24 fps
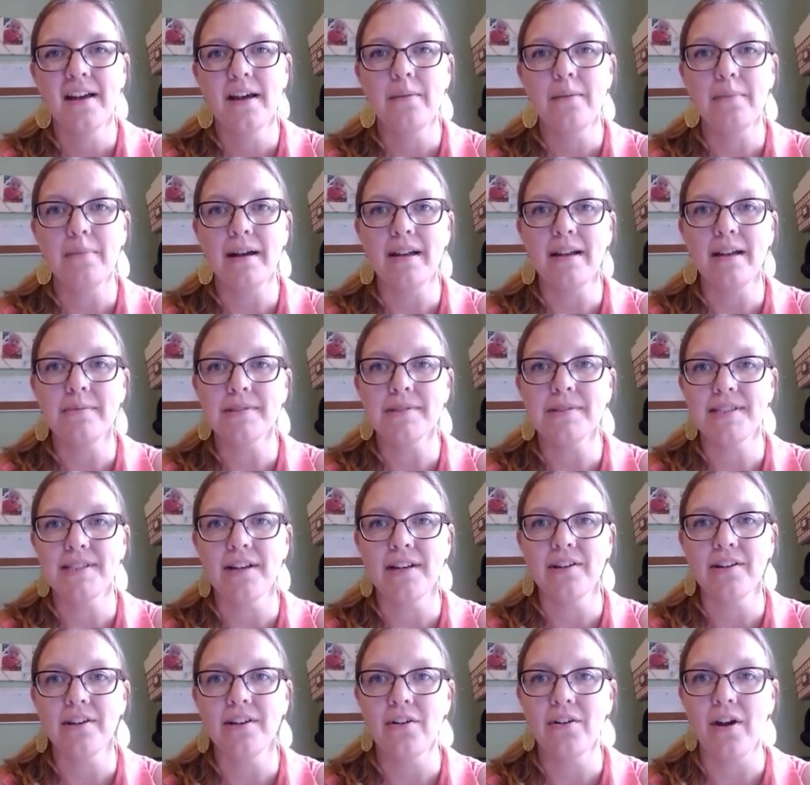My name is
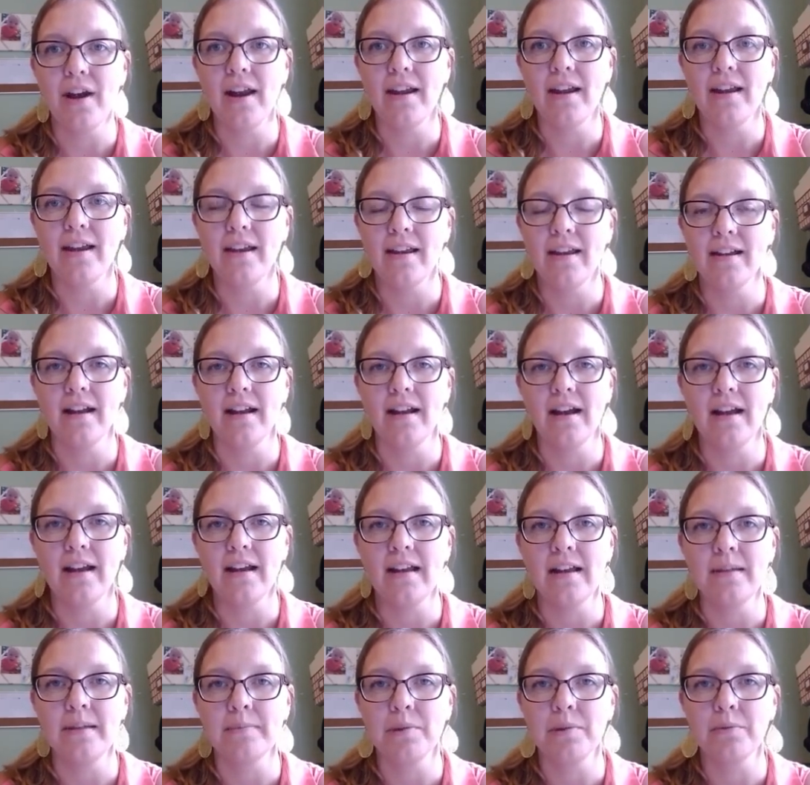Sarah Gray, and I
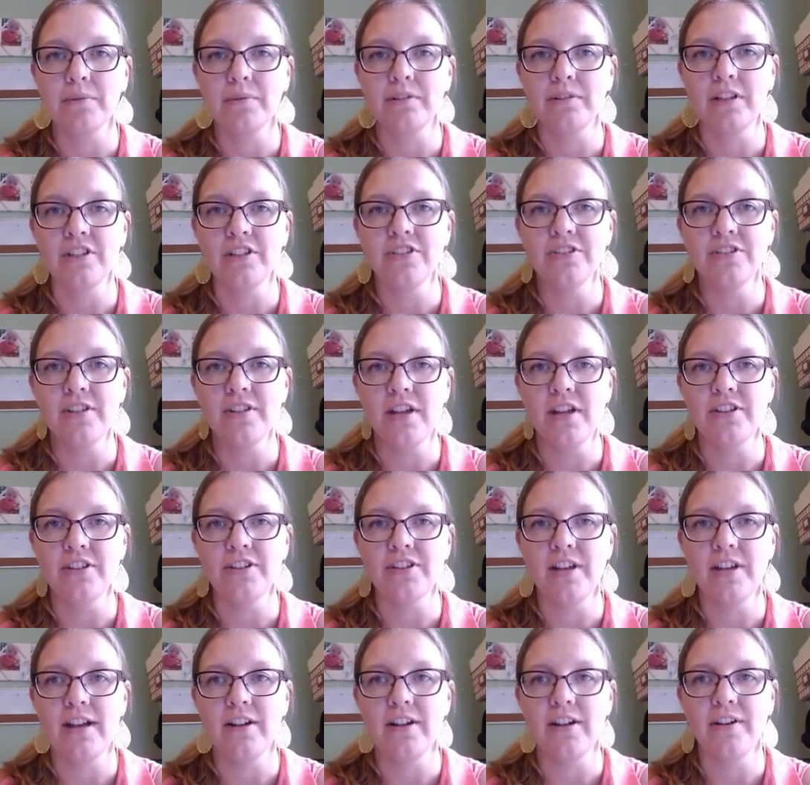am the religious
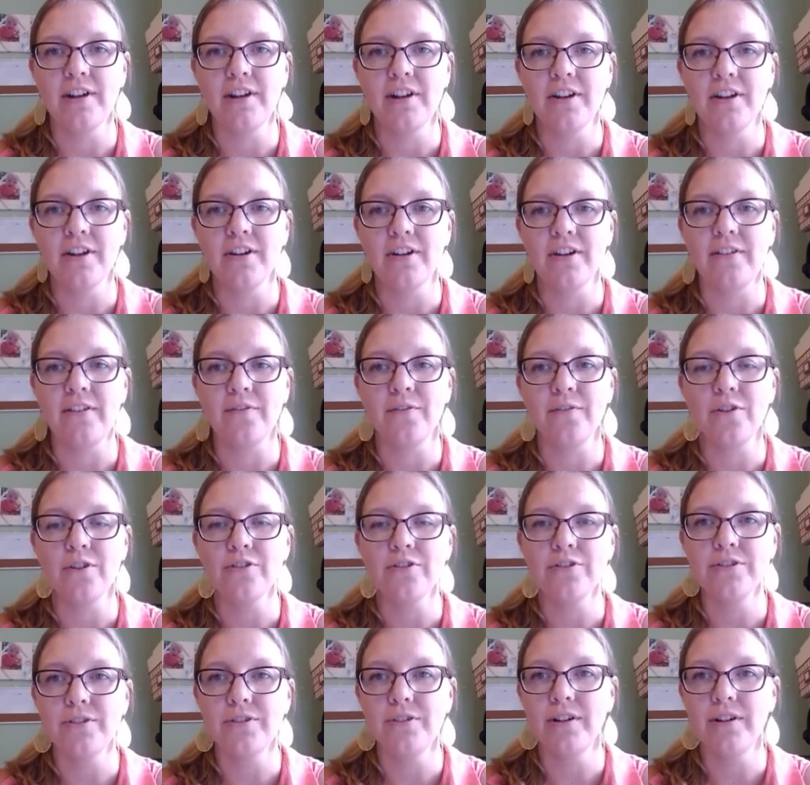educator here at
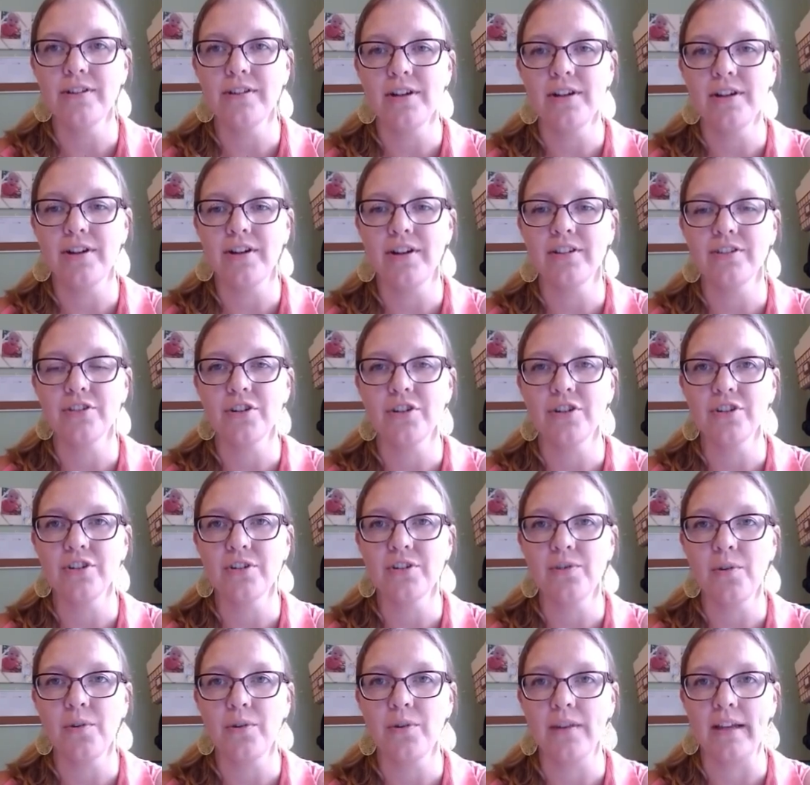First Unitarian Church
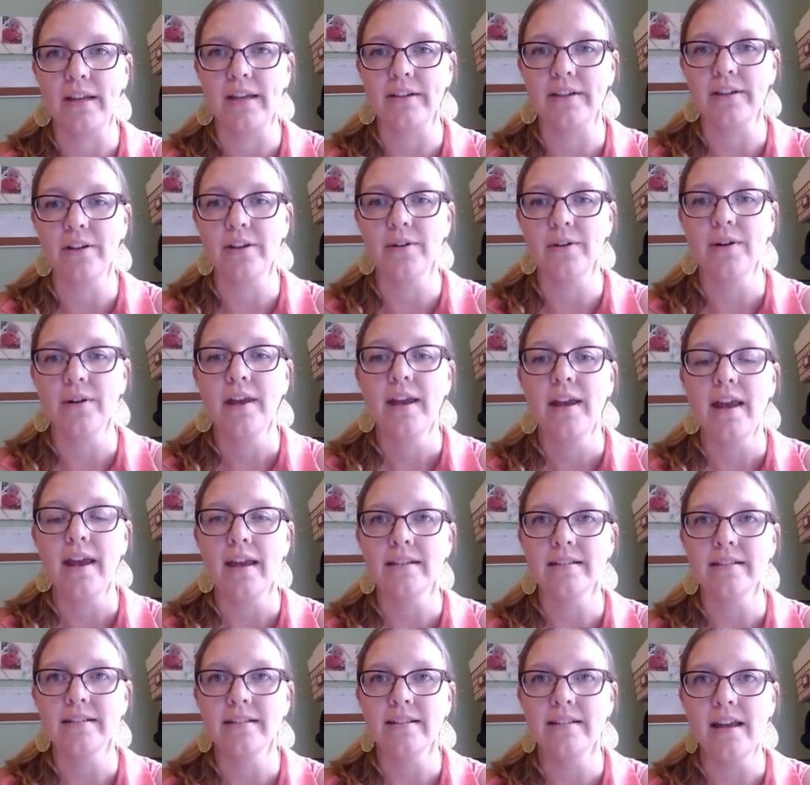of Orlando.
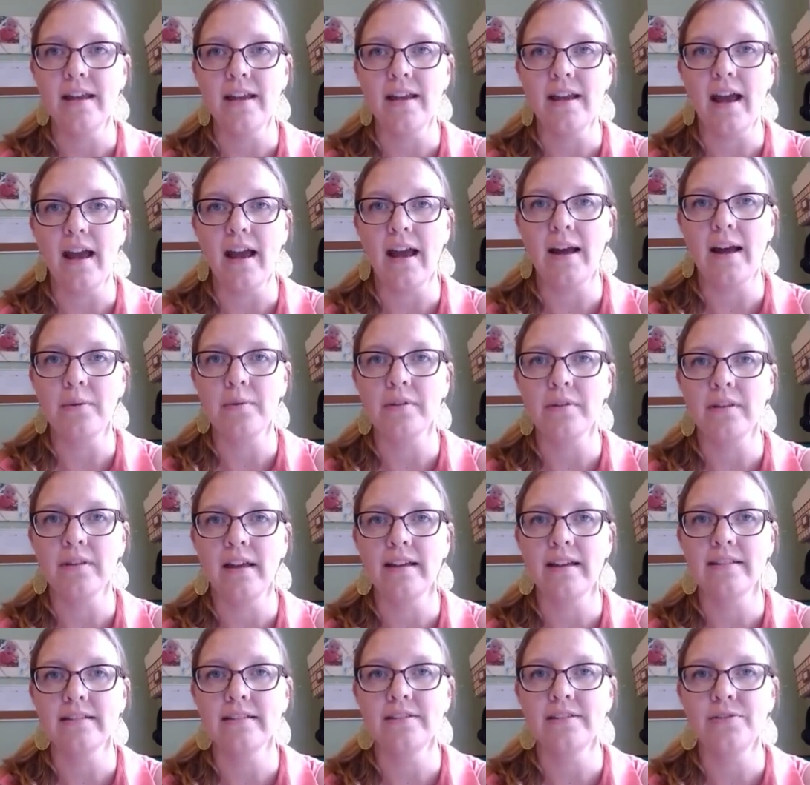And today I would
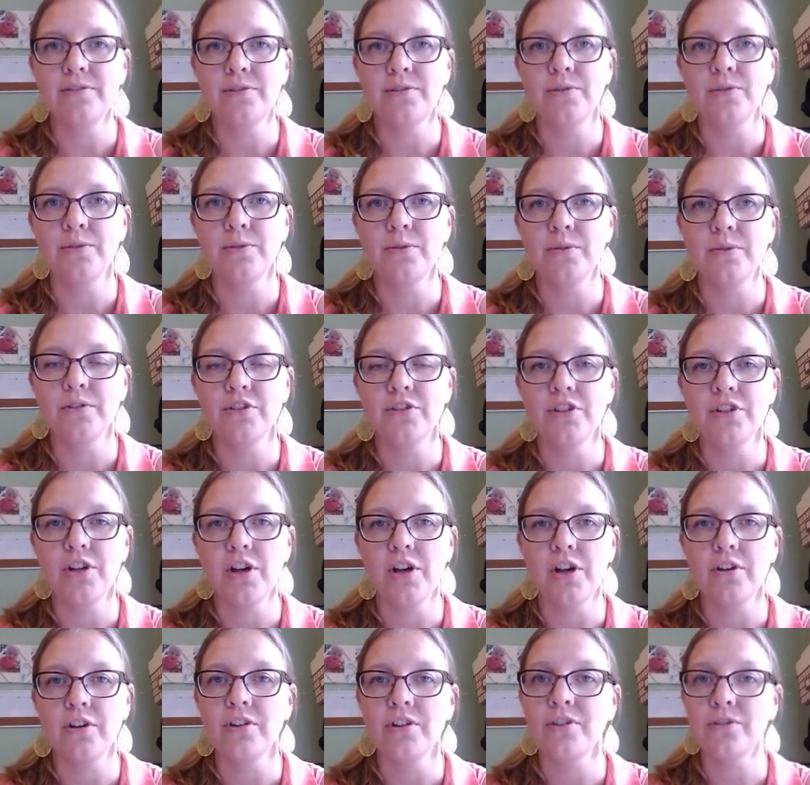like to
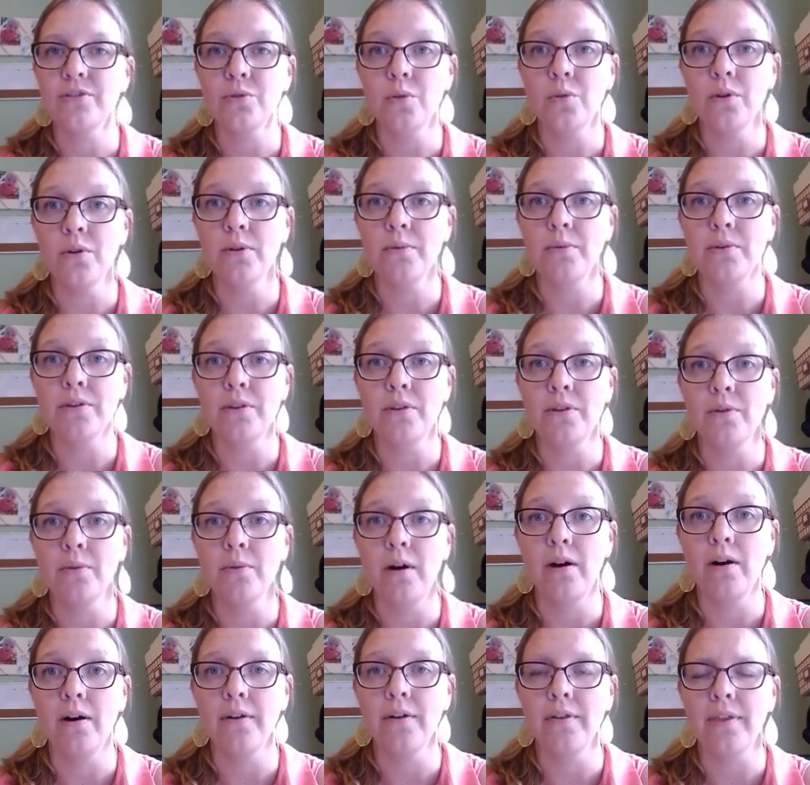share a story with you
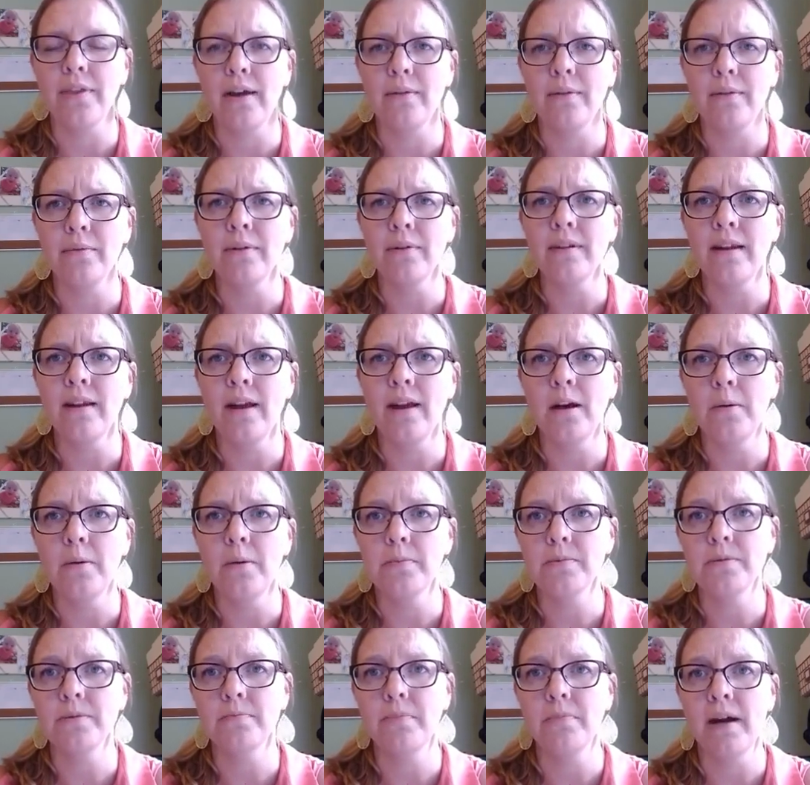all that really
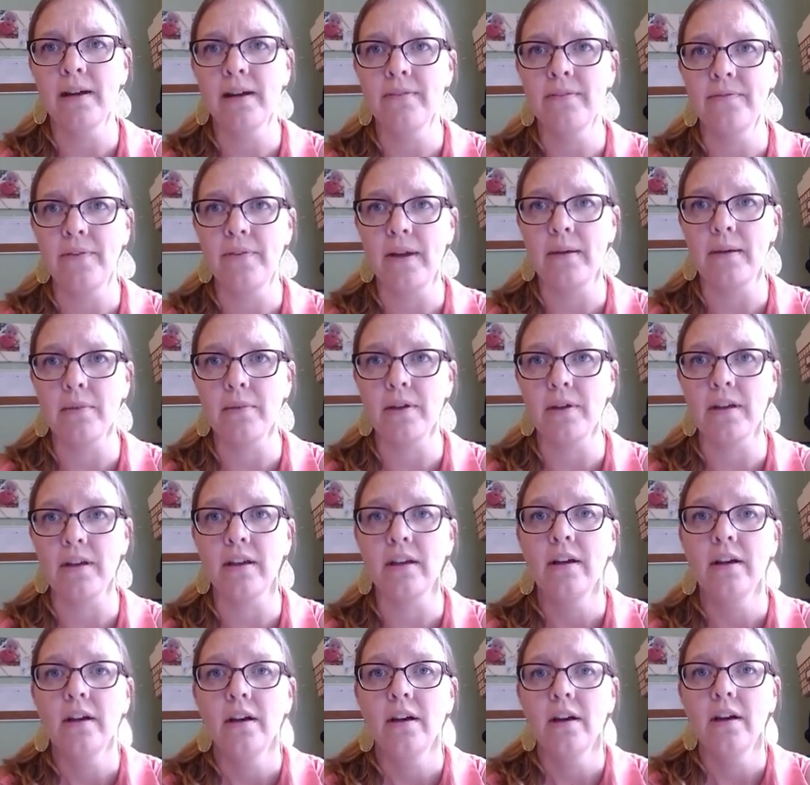helped my
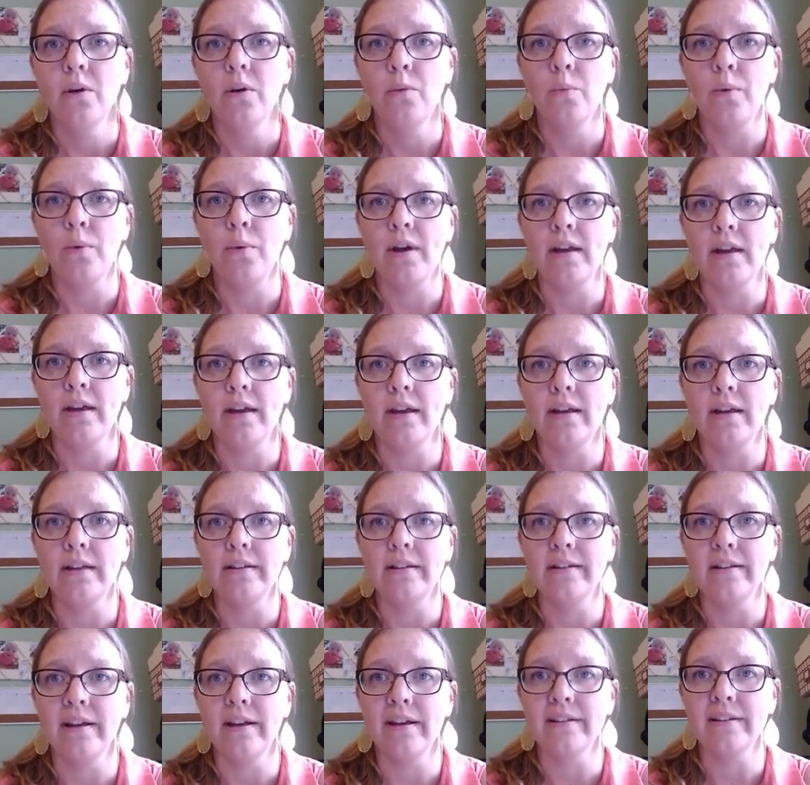family
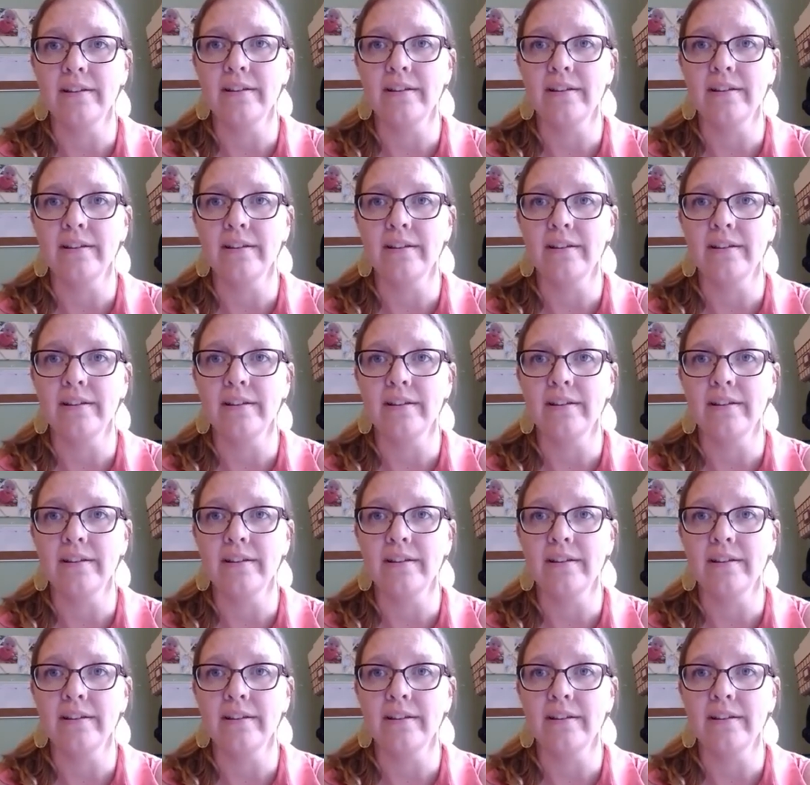when